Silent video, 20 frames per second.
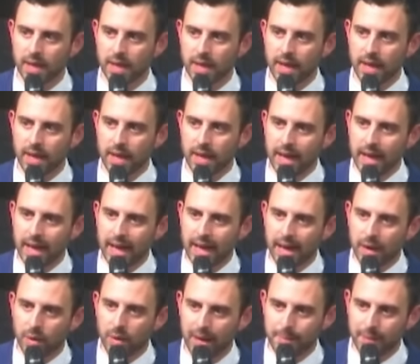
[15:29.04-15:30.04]
how
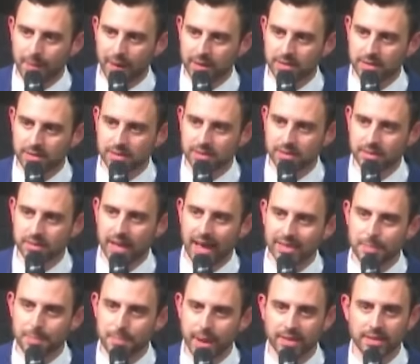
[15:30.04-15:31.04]
Hamas has
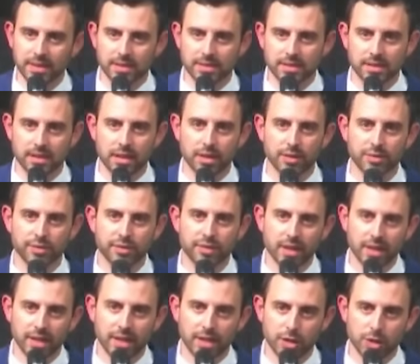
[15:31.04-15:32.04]
embedded itself
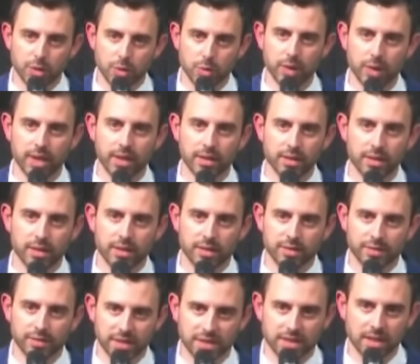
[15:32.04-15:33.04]
in UN
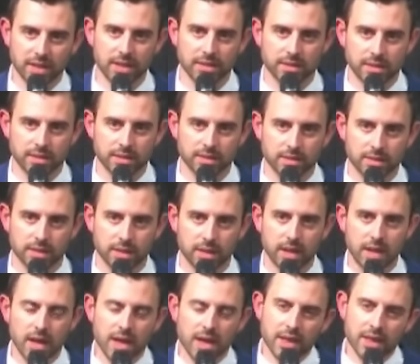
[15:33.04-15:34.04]
facilities?
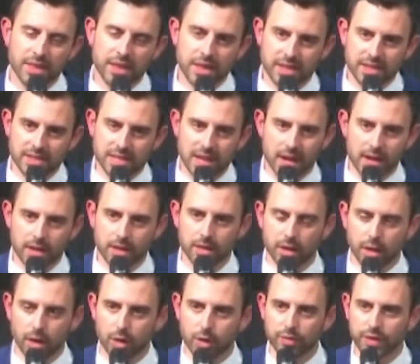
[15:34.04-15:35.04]
The attack
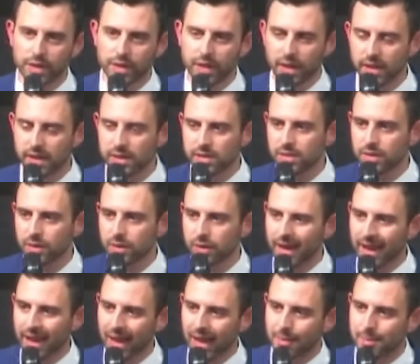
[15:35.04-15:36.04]
overnight on
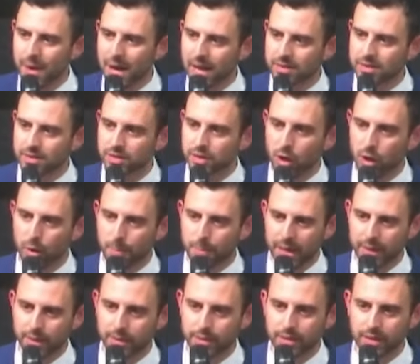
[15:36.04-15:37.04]
a Hamas
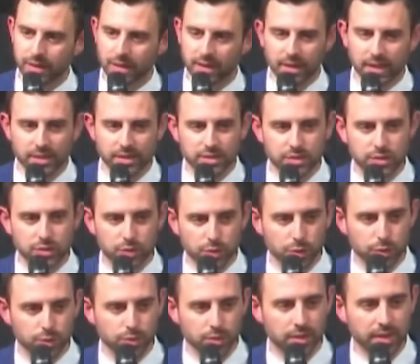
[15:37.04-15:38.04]
compound in a
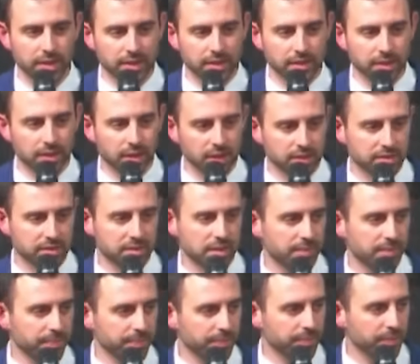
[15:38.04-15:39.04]
school in
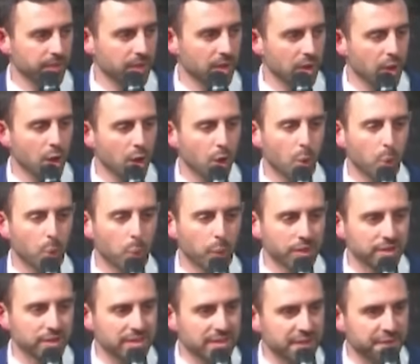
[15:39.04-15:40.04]
Gaza
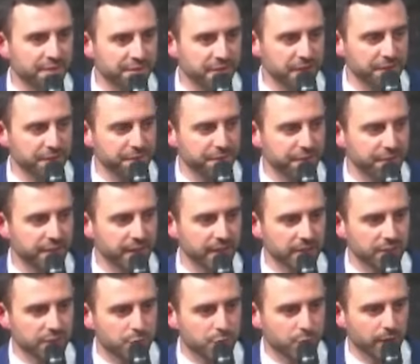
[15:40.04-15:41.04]
was the fifth
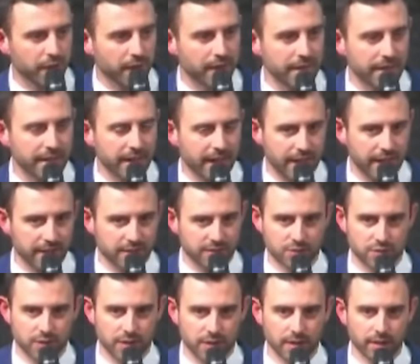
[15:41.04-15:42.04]
Israeli
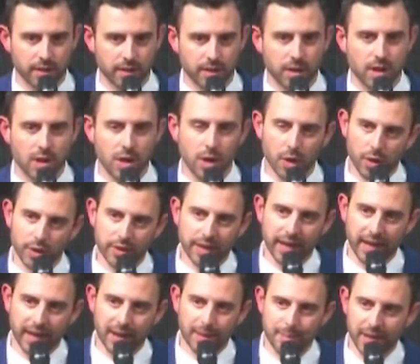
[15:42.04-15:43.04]
airstrike on
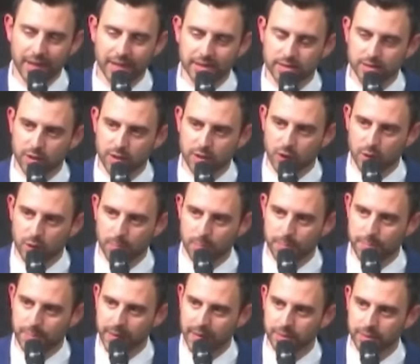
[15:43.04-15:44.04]
a Hamas
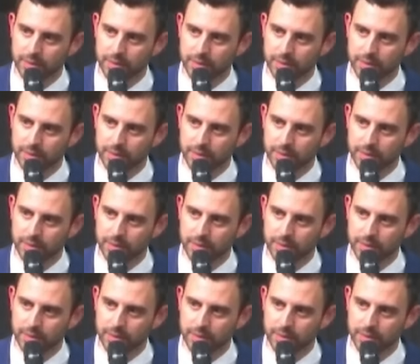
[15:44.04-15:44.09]
compound